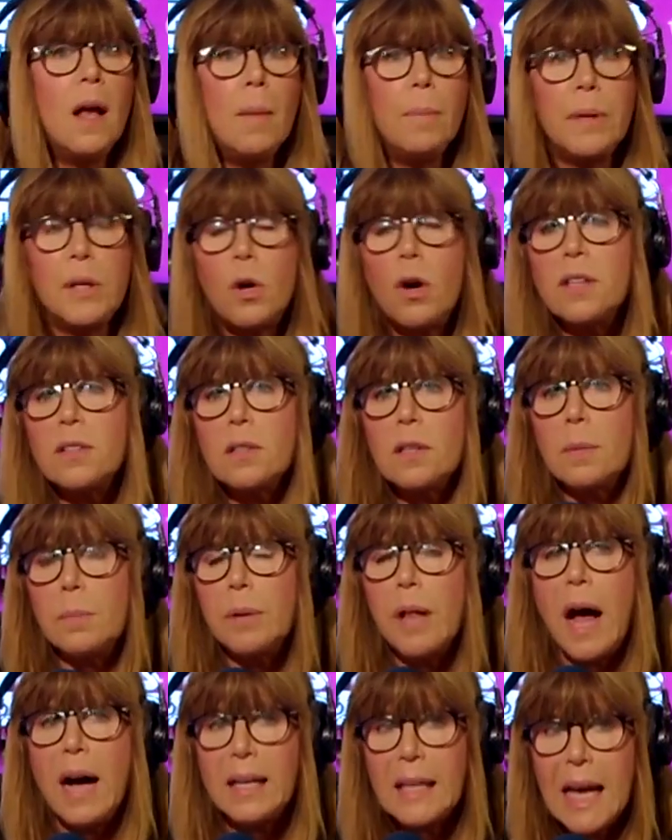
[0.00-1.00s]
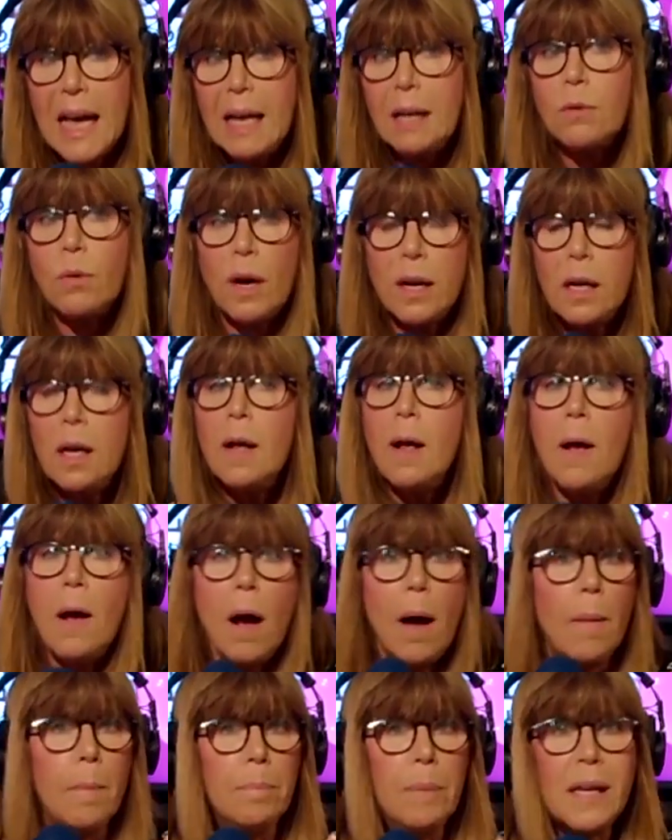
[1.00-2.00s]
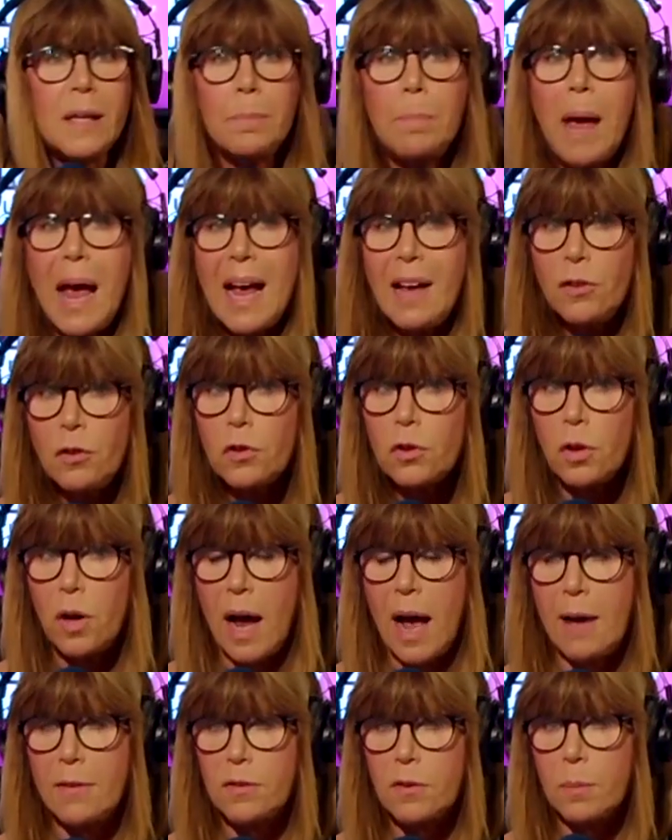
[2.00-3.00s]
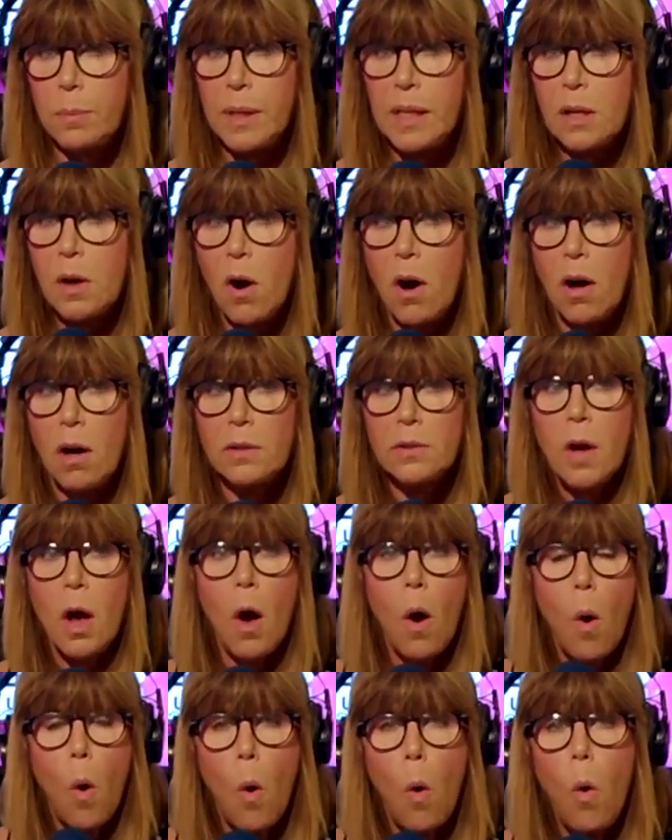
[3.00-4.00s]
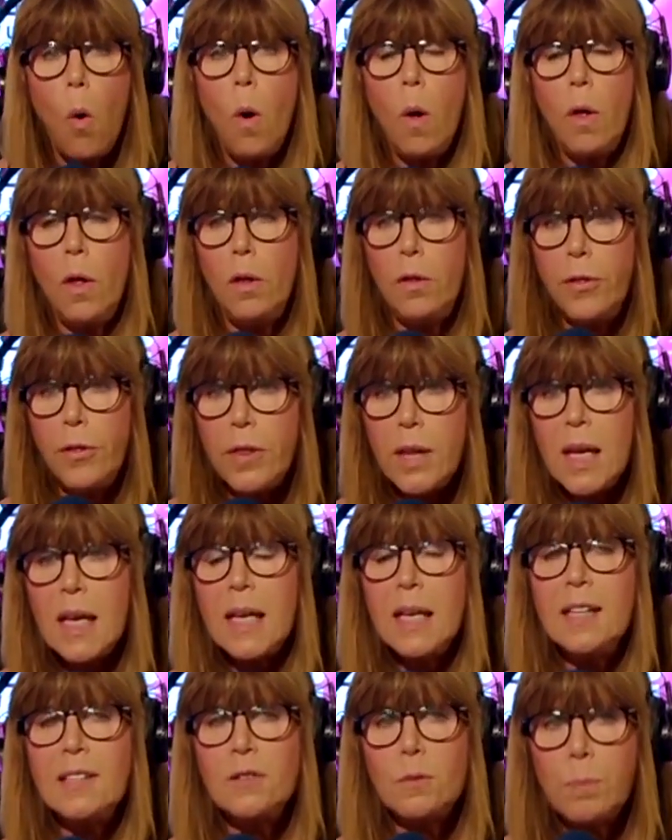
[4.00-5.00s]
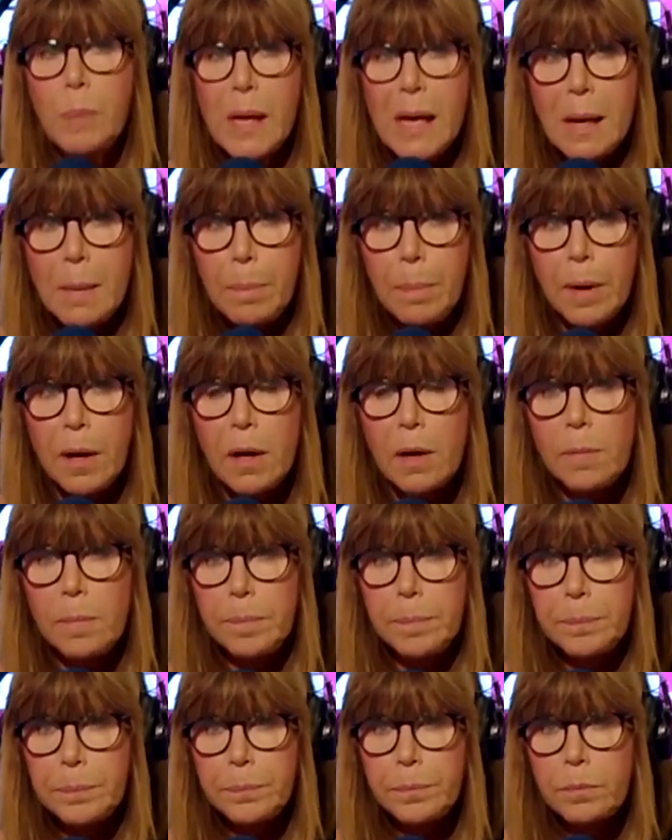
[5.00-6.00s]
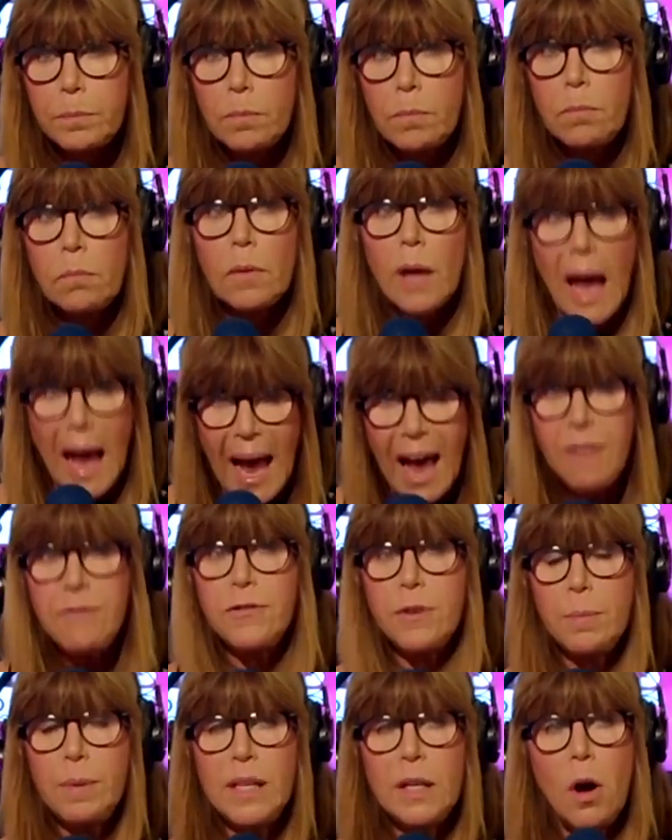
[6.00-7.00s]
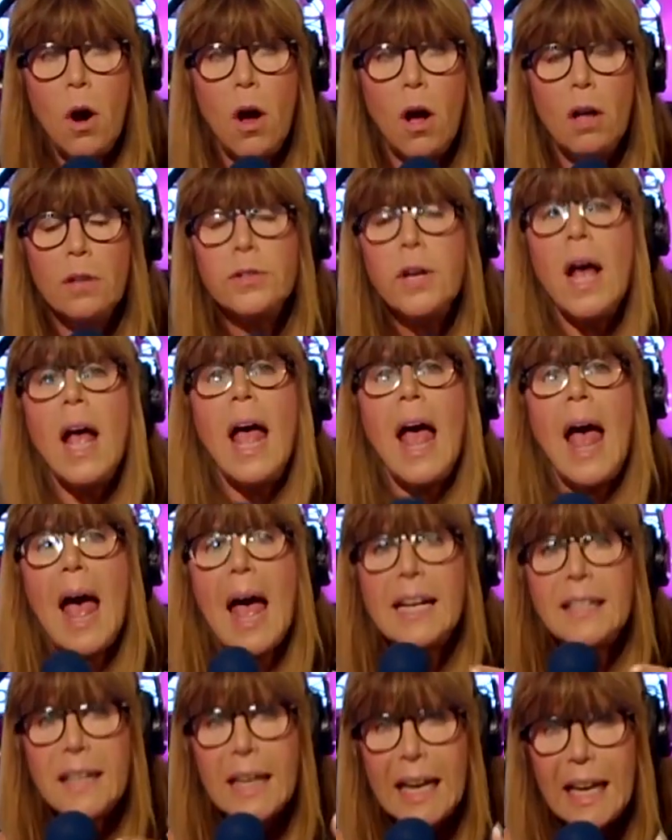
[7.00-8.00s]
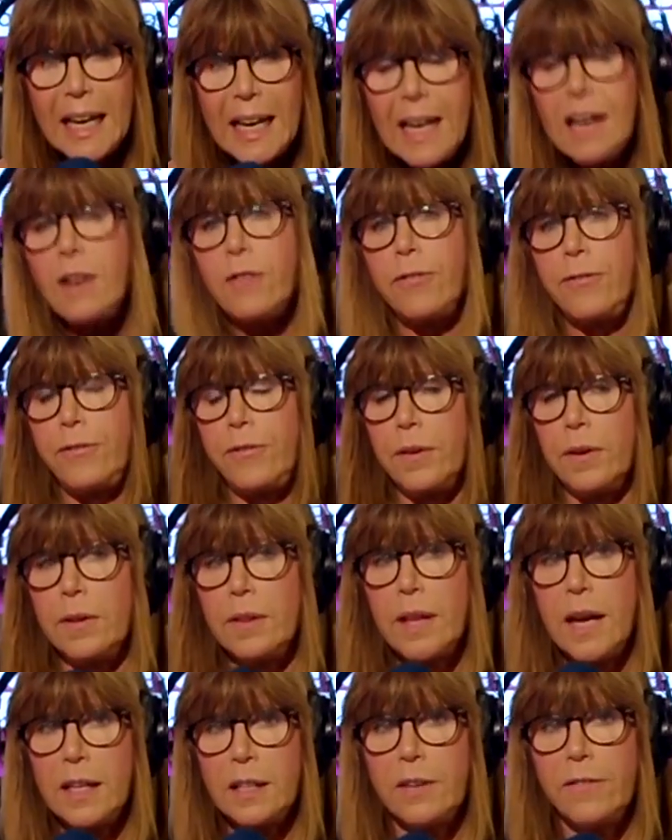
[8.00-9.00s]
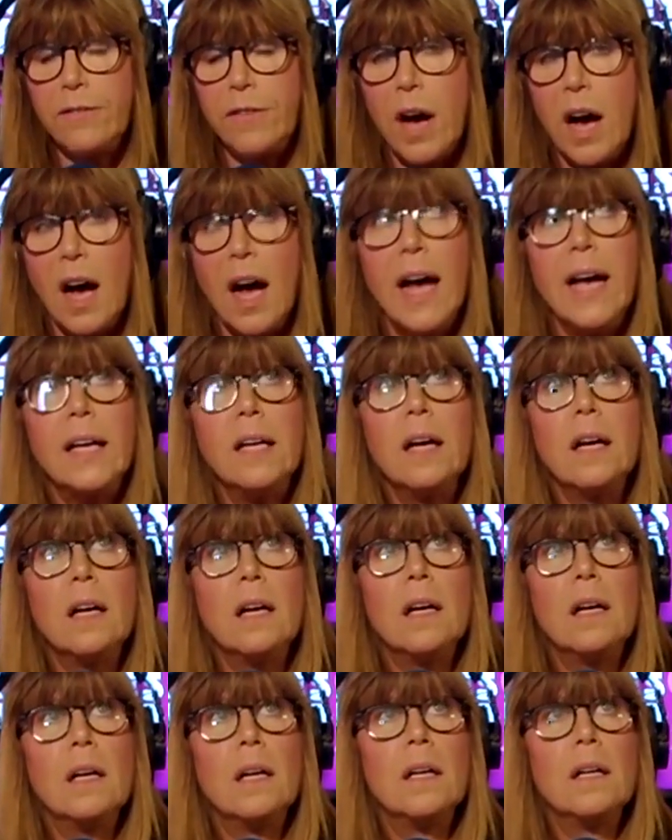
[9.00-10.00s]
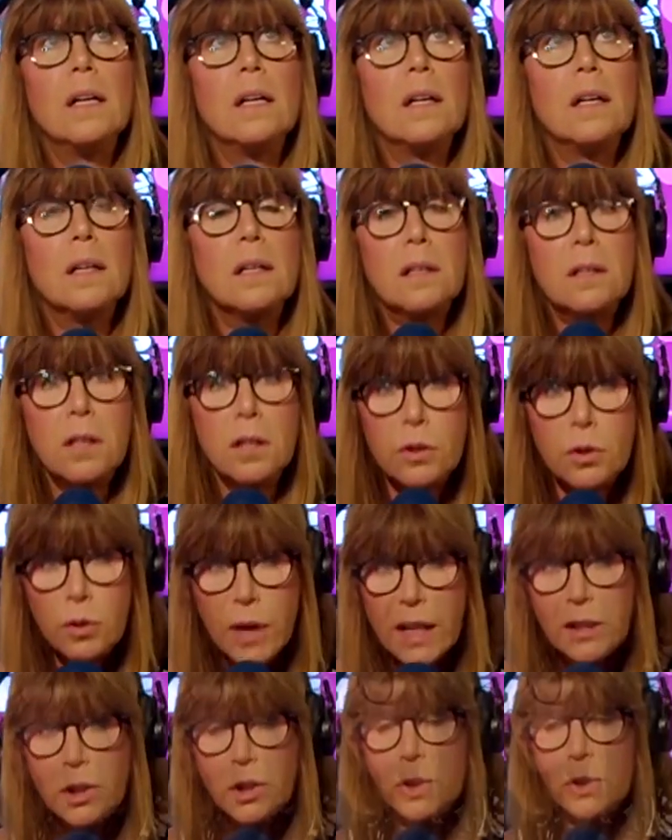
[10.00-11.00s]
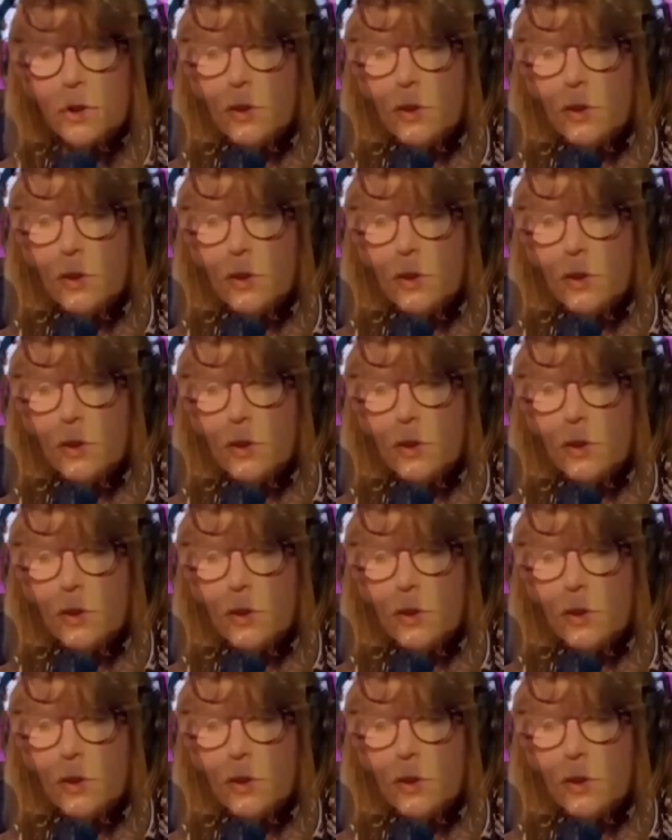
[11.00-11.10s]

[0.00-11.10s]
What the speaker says: because of the blockade, right? McMaster has to be called. All these people have to be called. And if they defy congressional